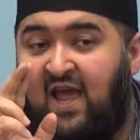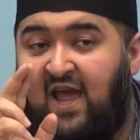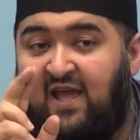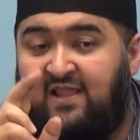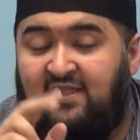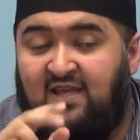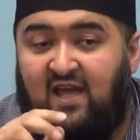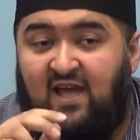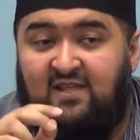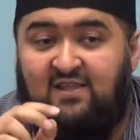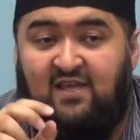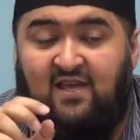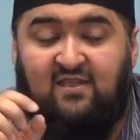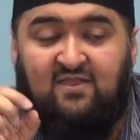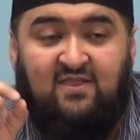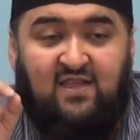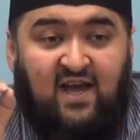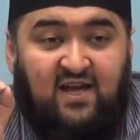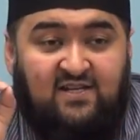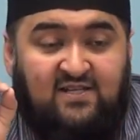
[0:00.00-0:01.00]
And the
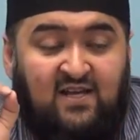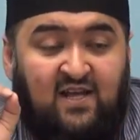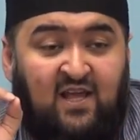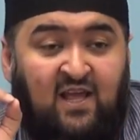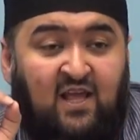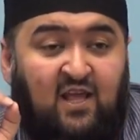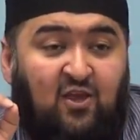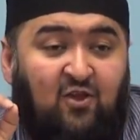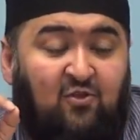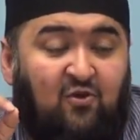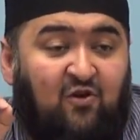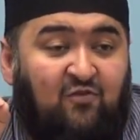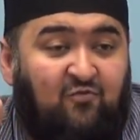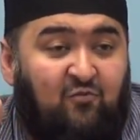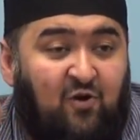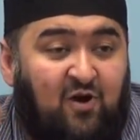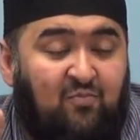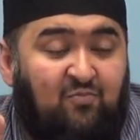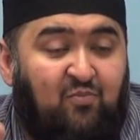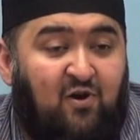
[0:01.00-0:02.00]
hadith that, you know,
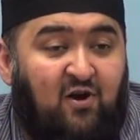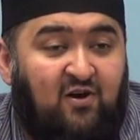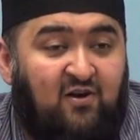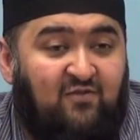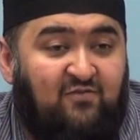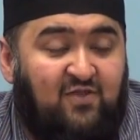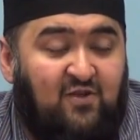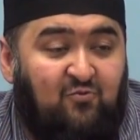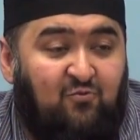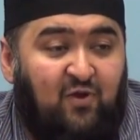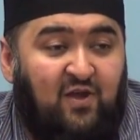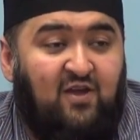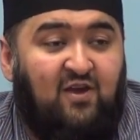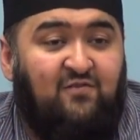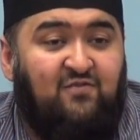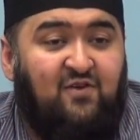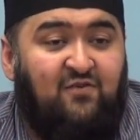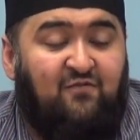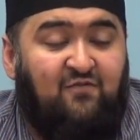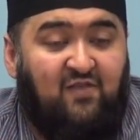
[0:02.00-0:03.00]
if one part of the wing
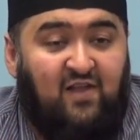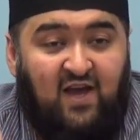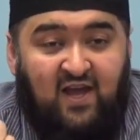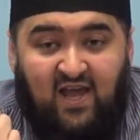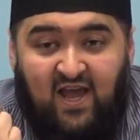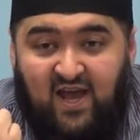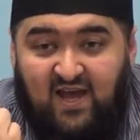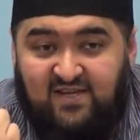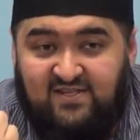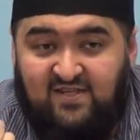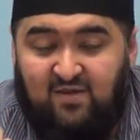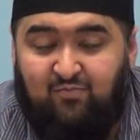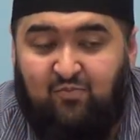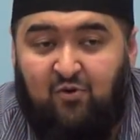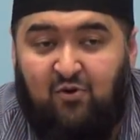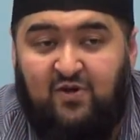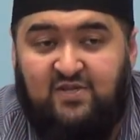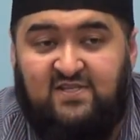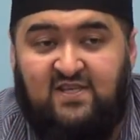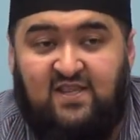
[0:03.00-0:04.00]
of the fly has the
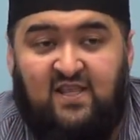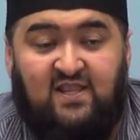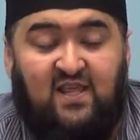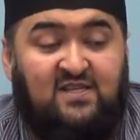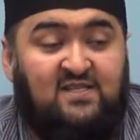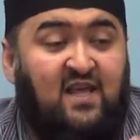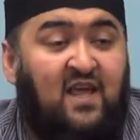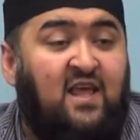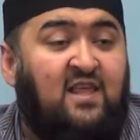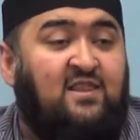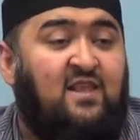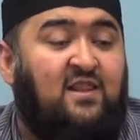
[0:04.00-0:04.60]
poison in it,